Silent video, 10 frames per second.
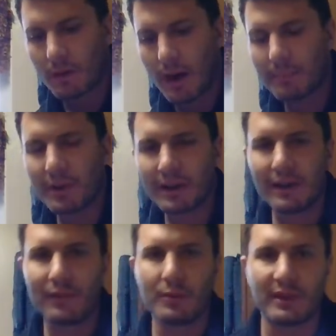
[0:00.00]
going to
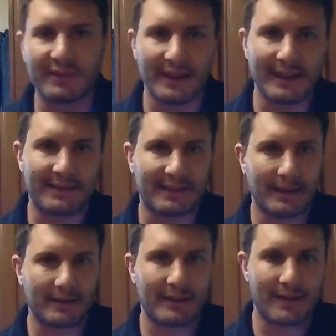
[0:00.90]
give you the
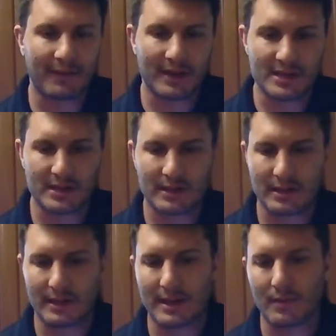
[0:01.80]
CDC's definition,
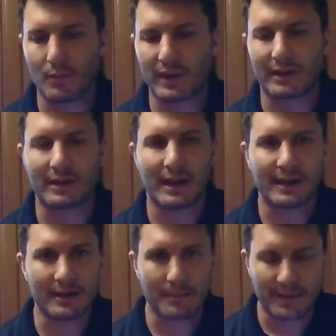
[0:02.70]
and then we can kind
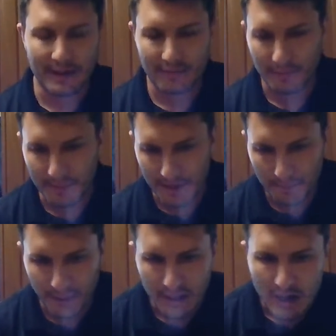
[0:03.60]
of dumb it down from there.
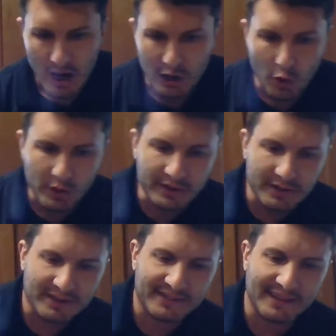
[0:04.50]
But according
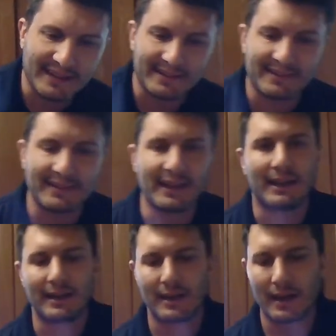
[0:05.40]
to the
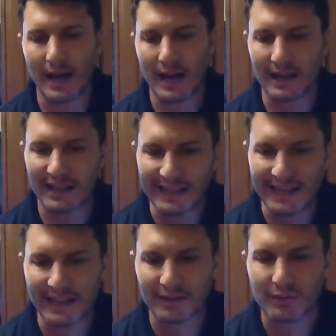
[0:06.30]
CDC,
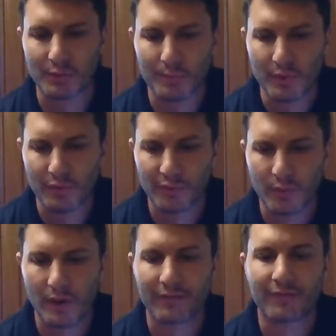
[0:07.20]
cleaning is the
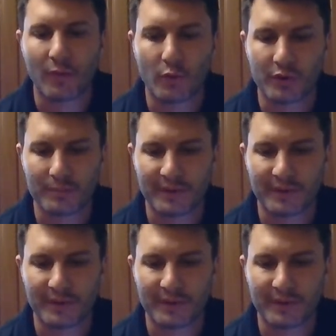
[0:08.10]
removal of foreign